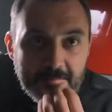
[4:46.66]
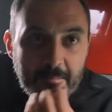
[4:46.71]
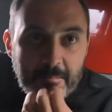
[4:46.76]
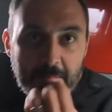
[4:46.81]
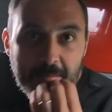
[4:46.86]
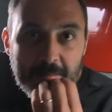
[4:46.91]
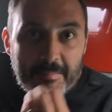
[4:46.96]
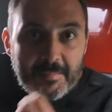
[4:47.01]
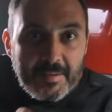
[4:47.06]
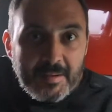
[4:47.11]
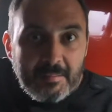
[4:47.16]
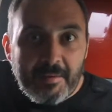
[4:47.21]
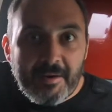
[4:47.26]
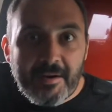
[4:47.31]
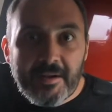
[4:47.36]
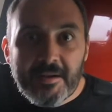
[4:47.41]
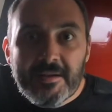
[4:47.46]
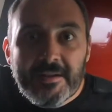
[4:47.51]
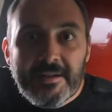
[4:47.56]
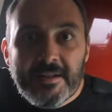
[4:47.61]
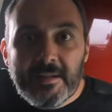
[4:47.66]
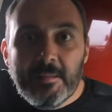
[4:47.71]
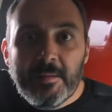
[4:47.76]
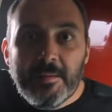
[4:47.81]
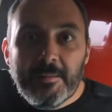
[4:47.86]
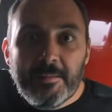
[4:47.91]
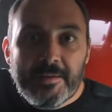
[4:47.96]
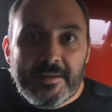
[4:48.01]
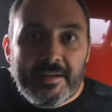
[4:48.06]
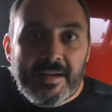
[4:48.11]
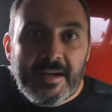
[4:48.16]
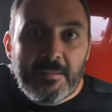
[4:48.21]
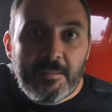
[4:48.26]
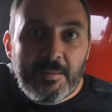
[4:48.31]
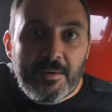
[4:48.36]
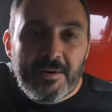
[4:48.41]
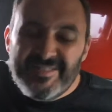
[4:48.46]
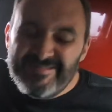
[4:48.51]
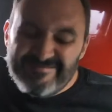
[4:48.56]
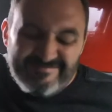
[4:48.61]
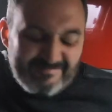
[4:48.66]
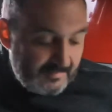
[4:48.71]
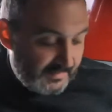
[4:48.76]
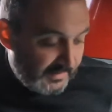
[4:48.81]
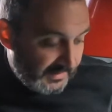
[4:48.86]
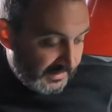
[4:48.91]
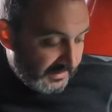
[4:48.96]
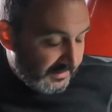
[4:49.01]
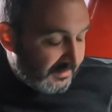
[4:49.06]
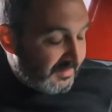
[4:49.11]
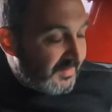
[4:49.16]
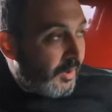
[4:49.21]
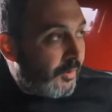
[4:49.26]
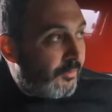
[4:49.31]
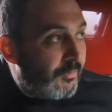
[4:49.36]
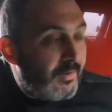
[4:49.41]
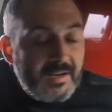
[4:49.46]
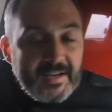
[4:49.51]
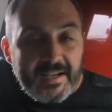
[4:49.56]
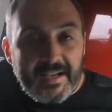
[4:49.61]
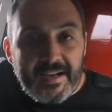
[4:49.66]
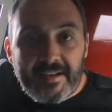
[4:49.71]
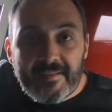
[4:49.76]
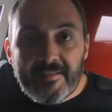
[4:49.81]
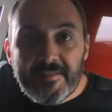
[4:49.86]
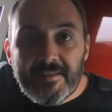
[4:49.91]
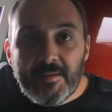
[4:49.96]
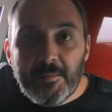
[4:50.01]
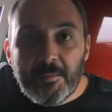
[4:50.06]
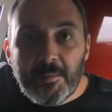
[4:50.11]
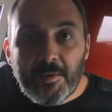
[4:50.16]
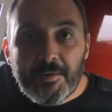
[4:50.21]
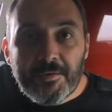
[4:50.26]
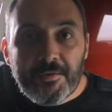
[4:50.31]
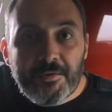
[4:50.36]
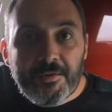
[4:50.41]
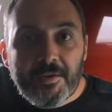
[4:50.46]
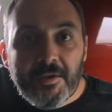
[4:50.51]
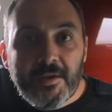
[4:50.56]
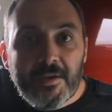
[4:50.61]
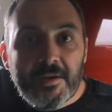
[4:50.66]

bimble about a little bit with the camera, not really anything worth